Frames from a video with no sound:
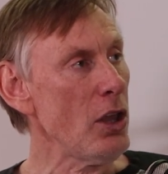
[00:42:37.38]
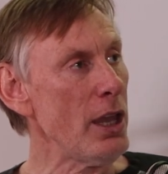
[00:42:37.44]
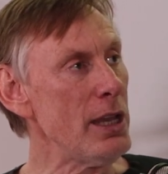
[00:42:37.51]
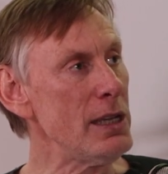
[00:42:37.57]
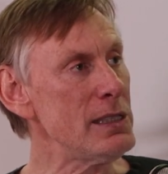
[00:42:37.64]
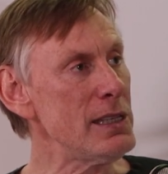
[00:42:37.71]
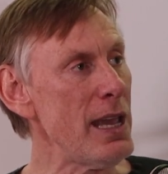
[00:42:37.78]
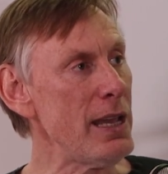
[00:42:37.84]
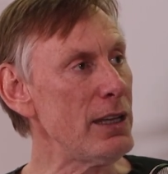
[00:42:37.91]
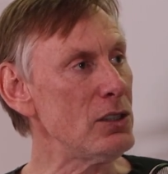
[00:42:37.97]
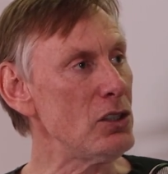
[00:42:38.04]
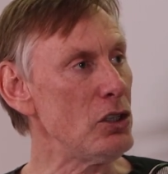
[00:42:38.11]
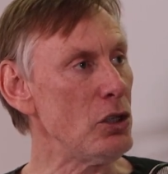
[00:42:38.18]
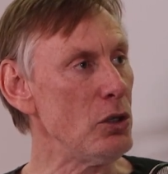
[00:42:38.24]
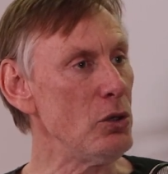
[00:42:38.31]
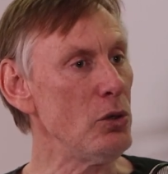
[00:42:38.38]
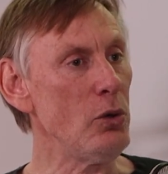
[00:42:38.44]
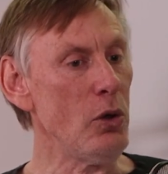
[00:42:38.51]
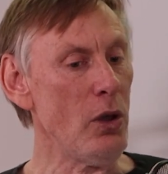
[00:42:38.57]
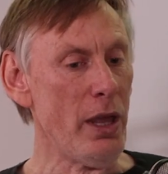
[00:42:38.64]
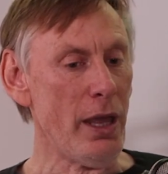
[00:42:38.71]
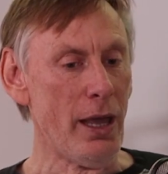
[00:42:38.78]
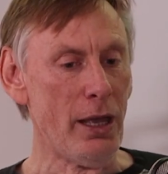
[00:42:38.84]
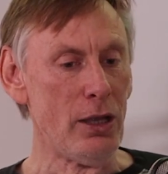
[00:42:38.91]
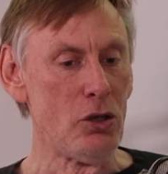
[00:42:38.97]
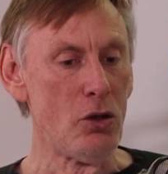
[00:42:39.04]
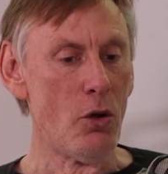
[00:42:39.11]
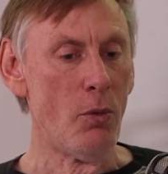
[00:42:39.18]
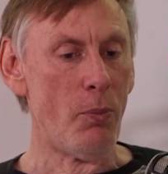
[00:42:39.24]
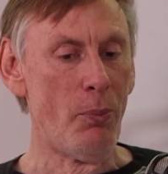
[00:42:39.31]
it takes you and
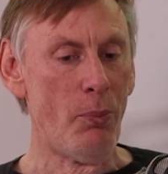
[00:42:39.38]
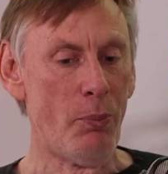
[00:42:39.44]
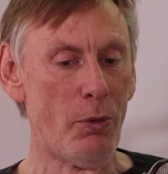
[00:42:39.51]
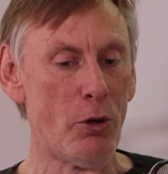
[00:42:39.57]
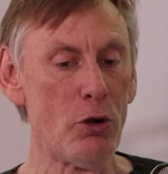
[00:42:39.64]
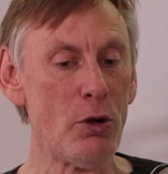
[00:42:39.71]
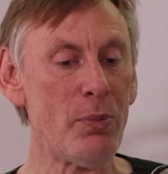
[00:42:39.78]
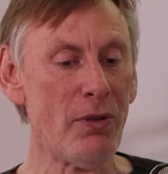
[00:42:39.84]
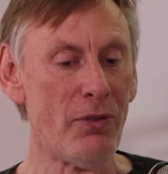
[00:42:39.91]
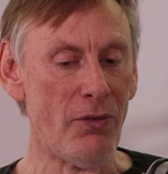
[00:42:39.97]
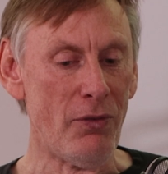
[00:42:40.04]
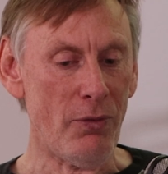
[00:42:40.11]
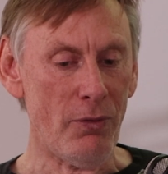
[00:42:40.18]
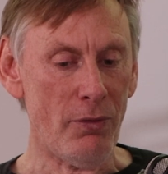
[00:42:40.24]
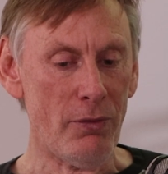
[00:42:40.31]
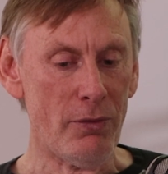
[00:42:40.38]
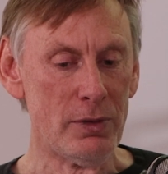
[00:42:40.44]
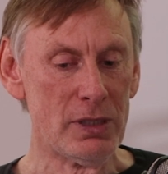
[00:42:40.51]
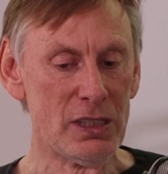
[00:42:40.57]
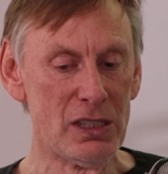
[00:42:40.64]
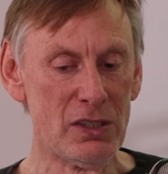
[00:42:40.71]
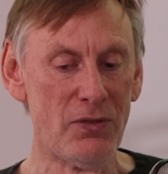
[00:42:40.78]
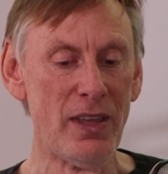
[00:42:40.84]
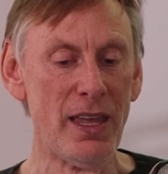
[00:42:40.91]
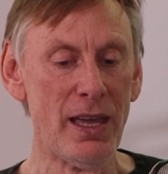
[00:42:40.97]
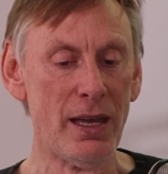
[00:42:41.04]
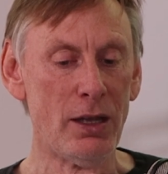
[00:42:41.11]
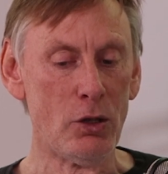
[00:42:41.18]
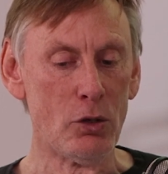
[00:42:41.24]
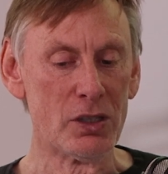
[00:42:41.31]
your group of
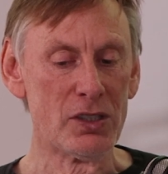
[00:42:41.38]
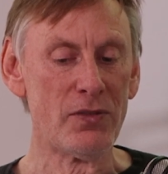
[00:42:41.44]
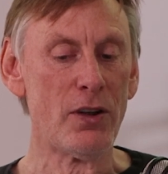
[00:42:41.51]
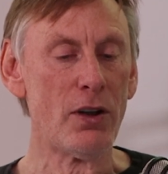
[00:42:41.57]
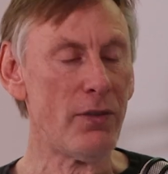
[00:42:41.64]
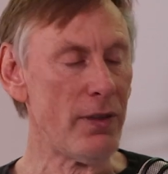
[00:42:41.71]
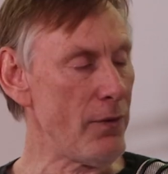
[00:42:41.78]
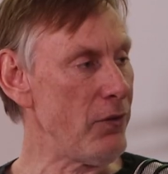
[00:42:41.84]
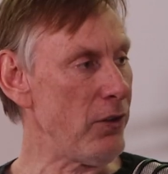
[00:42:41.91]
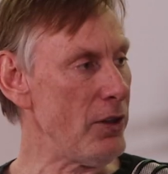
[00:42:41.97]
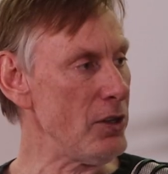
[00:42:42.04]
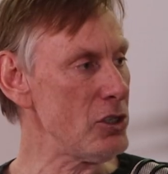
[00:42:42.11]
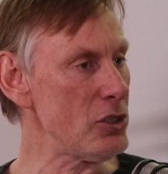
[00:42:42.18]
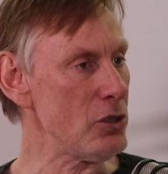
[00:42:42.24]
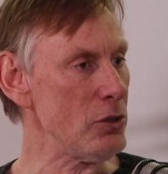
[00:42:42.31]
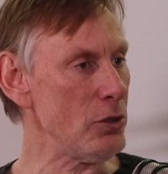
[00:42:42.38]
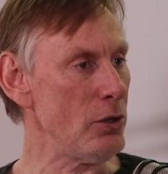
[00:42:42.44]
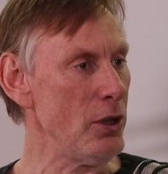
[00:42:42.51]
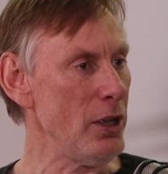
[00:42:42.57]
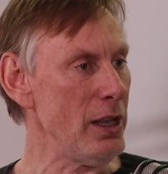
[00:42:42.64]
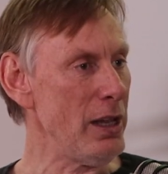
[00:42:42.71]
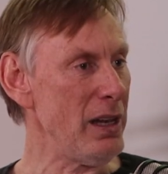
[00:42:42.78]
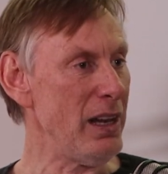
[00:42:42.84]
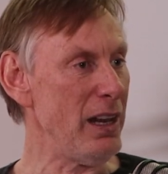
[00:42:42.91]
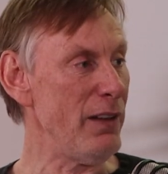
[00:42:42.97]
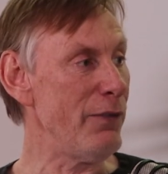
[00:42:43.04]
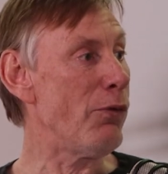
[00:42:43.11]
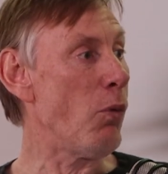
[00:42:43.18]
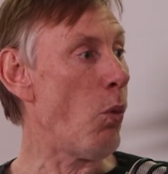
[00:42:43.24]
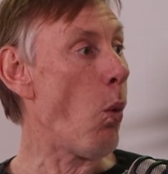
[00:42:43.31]
your sphere of influence to
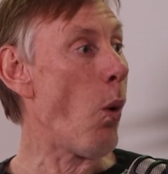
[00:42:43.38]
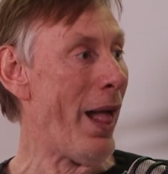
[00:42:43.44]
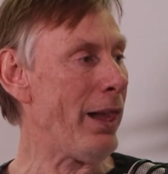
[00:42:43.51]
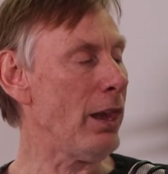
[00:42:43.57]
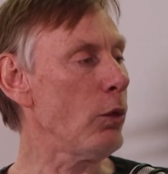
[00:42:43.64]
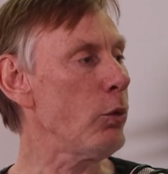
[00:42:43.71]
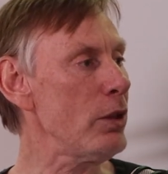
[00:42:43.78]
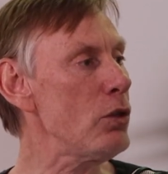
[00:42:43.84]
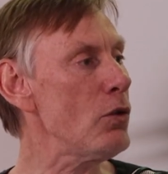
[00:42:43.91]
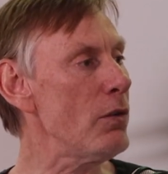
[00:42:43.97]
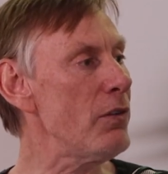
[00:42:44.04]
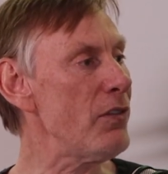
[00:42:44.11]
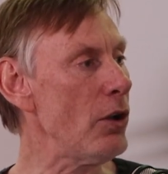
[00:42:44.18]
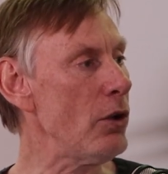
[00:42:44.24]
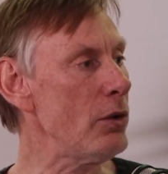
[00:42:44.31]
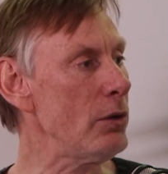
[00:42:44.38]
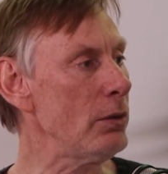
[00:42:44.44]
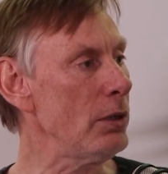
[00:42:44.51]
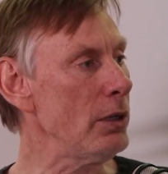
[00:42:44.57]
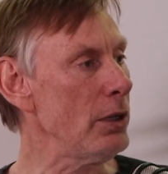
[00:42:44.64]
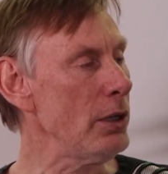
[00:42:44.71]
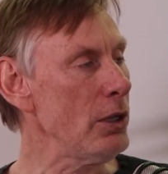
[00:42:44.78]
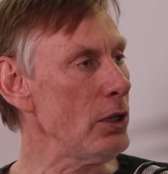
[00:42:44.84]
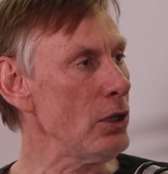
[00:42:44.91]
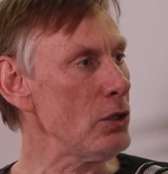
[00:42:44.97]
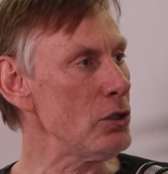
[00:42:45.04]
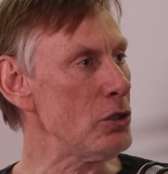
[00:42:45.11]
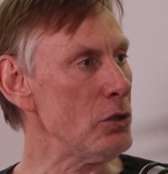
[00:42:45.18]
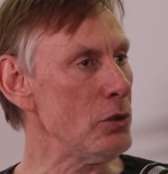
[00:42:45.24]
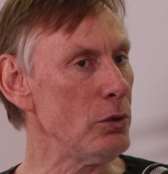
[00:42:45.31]
live well with your phone,
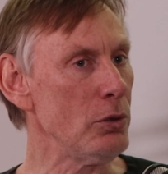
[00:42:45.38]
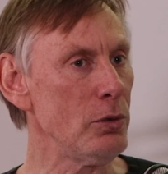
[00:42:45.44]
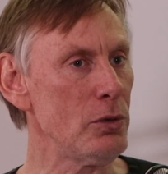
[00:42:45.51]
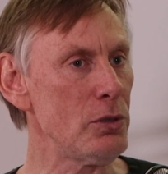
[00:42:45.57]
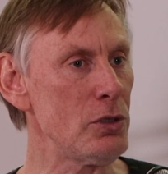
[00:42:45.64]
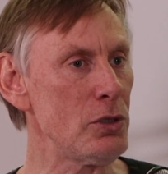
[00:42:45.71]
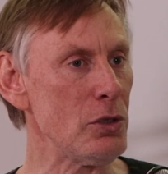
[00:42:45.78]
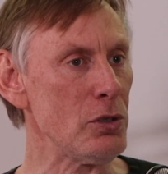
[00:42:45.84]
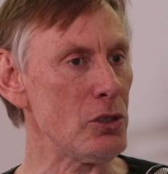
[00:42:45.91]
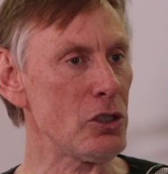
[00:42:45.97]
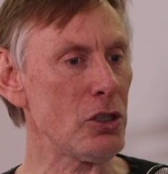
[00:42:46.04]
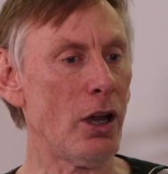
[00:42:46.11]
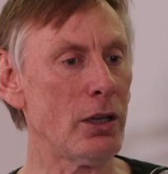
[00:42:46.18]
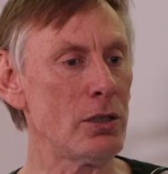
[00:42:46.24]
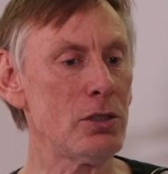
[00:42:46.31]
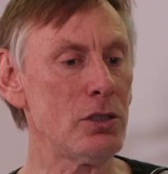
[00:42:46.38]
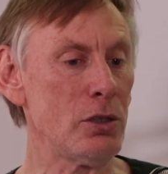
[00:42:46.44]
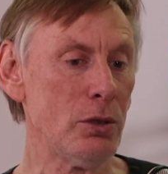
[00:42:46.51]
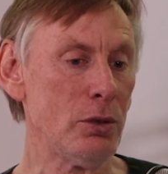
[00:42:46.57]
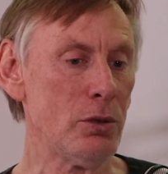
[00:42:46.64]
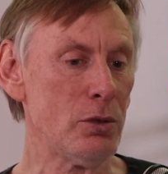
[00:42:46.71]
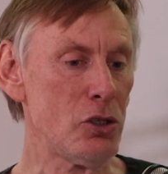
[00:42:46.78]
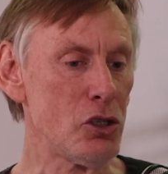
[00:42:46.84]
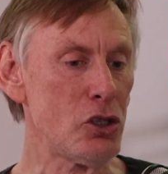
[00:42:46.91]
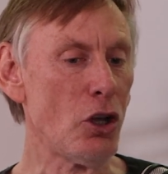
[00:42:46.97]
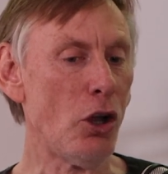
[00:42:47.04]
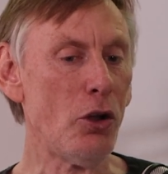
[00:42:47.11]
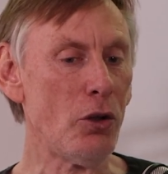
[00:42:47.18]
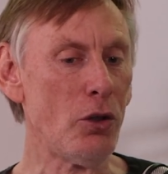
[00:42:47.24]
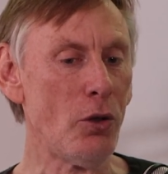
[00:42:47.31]
to start to
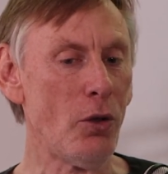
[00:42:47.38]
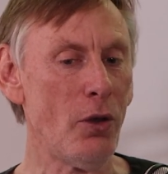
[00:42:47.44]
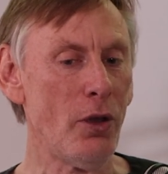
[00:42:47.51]
show.